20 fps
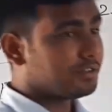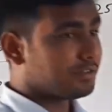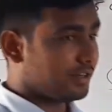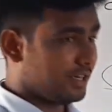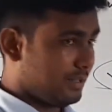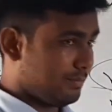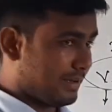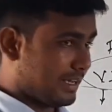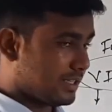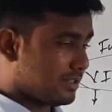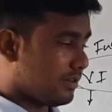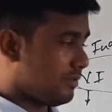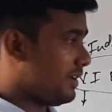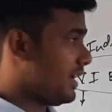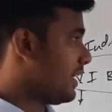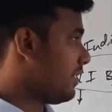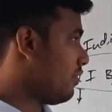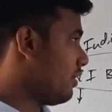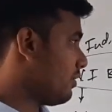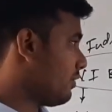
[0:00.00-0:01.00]
3 marks, so
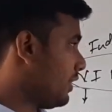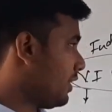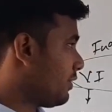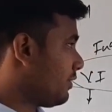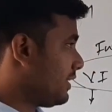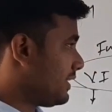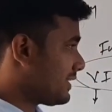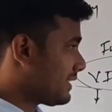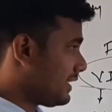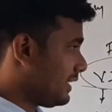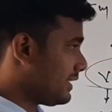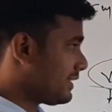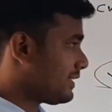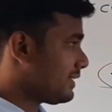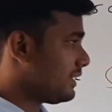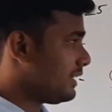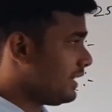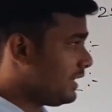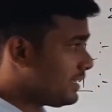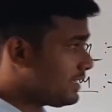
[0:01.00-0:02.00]
we are not going to
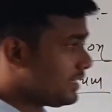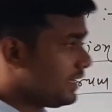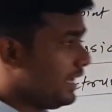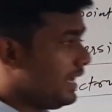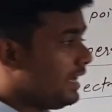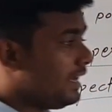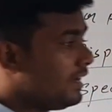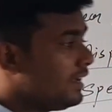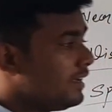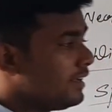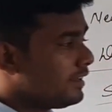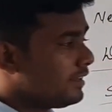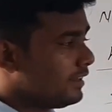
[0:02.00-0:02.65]
discuss it in